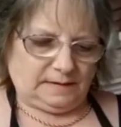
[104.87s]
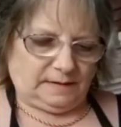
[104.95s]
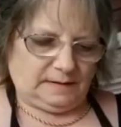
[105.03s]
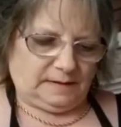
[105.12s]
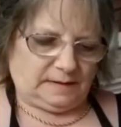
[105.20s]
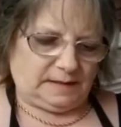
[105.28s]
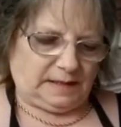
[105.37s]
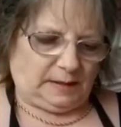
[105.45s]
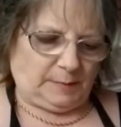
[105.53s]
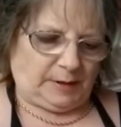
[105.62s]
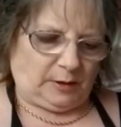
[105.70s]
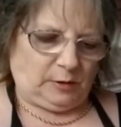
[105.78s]
it's a
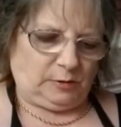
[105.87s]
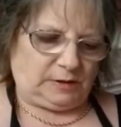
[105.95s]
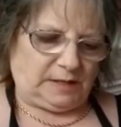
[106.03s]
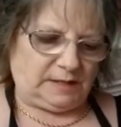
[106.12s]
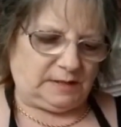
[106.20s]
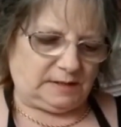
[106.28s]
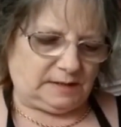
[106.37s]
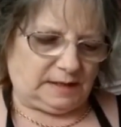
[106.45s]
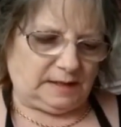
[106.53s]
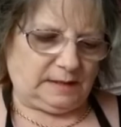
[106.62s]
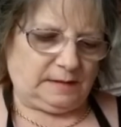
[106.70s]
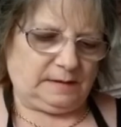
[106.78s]
little bit old, this
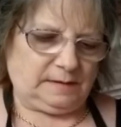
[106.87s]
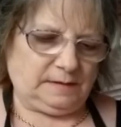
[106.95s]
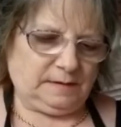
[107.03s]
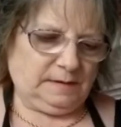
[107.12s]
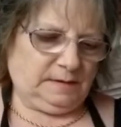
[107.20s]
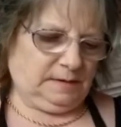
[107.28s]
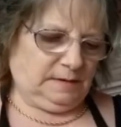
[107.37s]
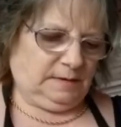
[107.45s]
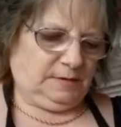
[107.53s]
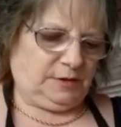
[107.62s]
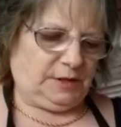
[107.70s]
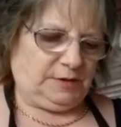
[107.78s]

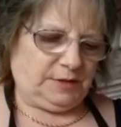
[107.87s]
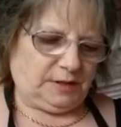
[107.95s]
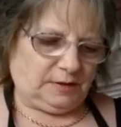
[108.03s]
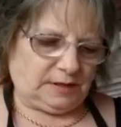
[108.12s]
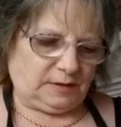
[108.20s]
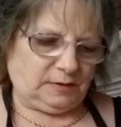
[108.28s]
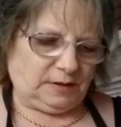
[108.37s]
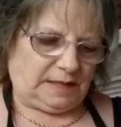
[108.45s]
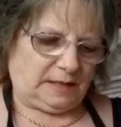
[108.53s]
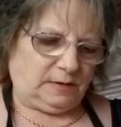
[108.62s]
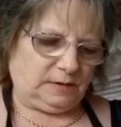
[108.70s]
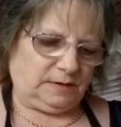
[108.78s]
ginger, because I couldn't
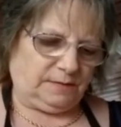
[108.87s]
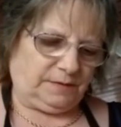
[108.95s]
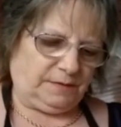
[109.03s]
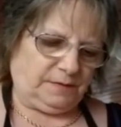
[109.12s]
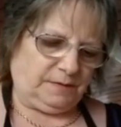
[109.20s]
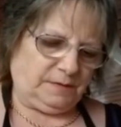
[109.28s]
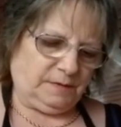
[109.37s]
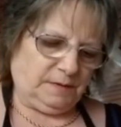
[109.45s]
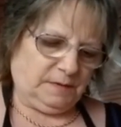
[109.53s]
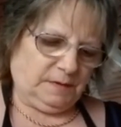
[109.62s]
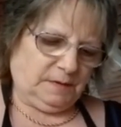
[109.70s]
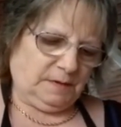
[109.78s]
get hold of
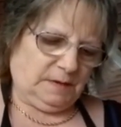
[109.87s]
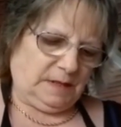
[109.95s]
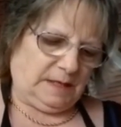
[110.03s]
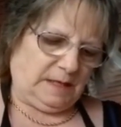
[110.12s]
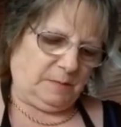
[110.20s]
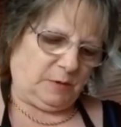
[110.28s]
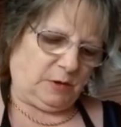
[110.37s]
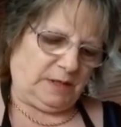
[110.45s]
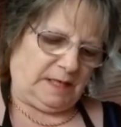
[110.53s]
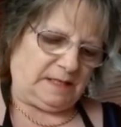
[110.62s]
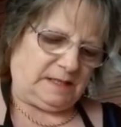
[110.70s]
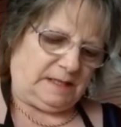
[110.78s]
any more
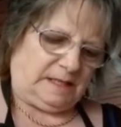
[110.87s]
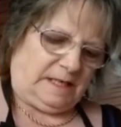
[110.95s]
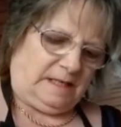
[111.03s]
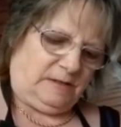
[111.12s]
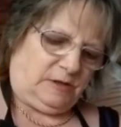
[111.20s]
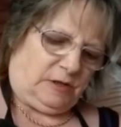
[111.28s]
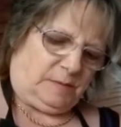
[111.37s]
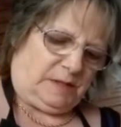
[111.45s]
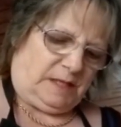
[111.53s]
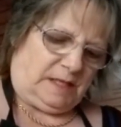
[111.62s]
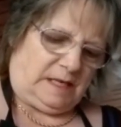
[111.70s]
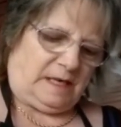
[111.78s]
yesterday. The shop
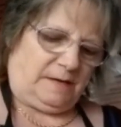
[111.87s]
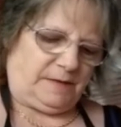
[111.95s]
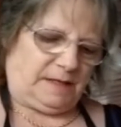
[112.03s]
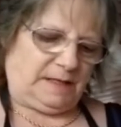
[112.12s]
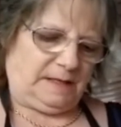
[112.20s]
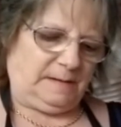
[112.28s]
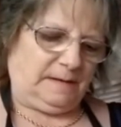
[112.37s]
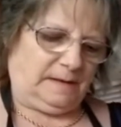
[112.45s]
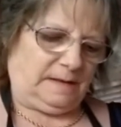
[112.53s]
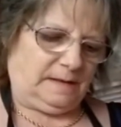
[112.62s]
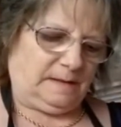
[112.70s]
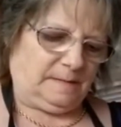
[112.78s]
didn't have any.
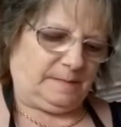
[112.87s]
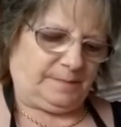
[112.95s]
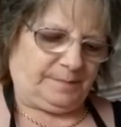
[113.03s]
And